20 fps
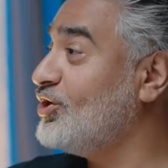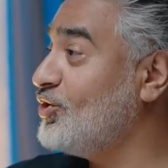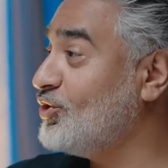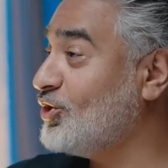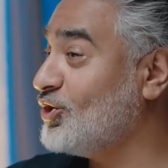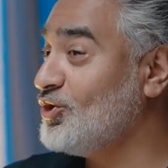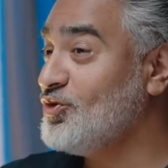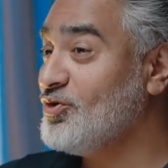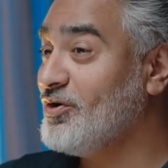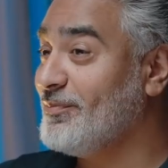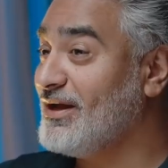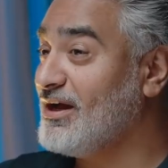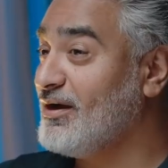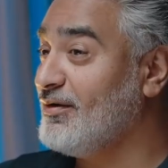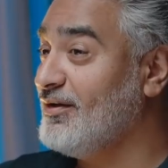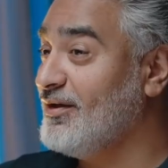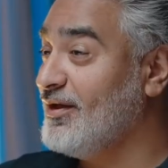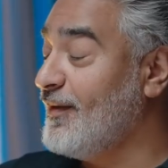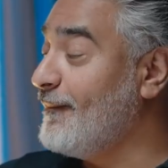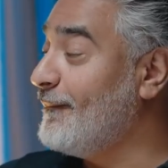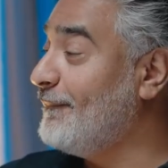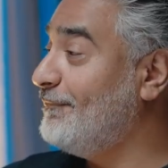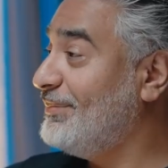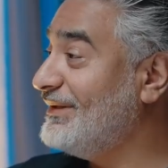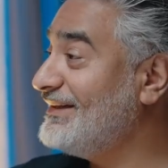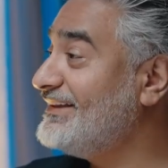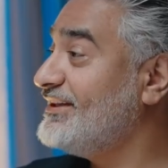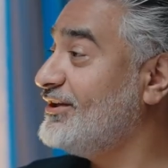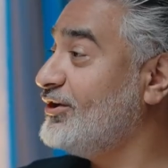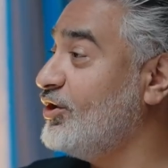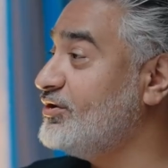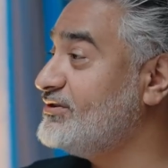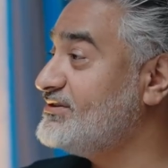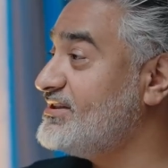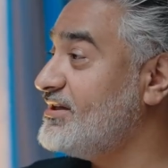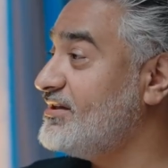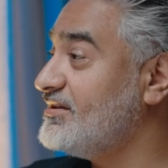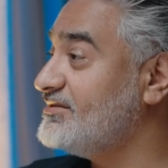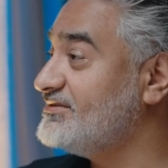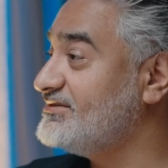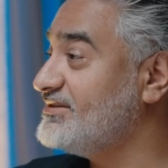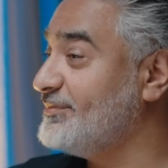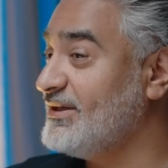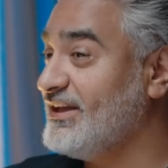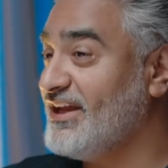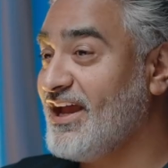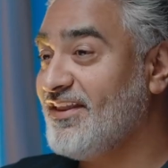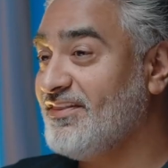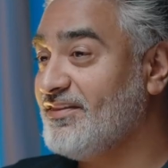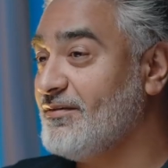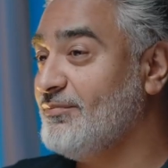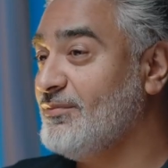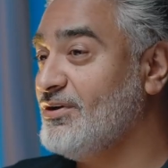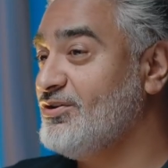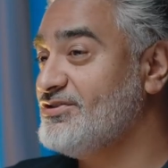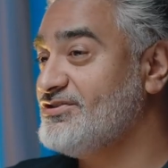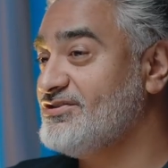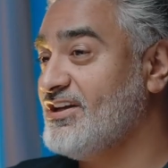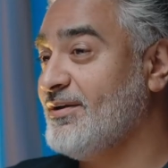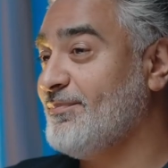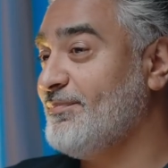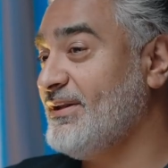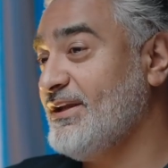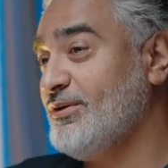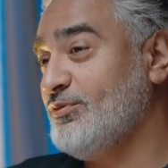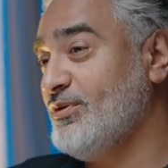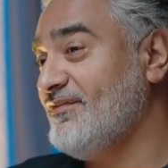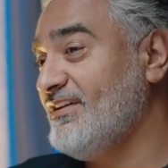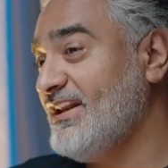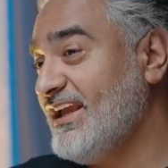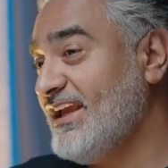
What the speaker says: no clue about building hotels. I mean, at the most, I played with